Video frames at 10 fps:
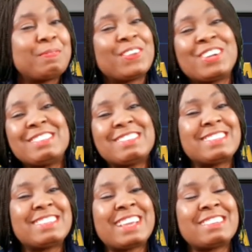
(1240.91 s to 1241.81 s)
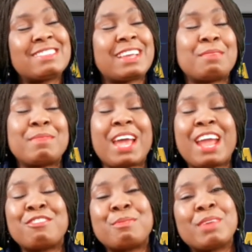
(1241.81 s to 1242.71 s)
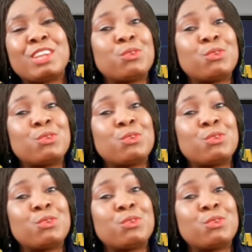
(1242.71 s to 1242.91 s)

Until next time, I remain